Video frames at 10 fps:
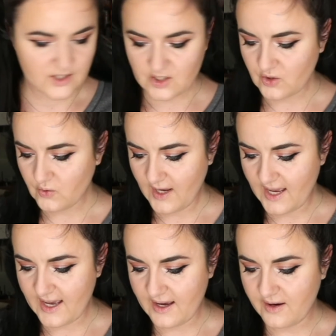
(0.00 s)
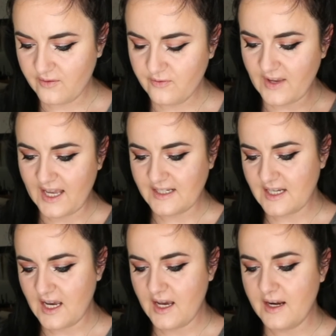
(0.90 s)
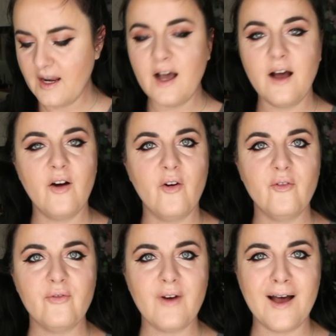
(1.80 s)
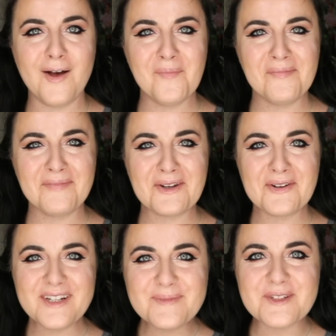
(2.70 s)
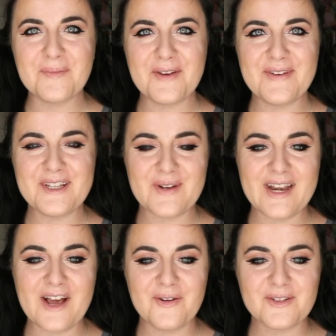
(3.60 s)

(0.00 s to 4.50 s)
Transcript: do have a ton of creams on my face right now.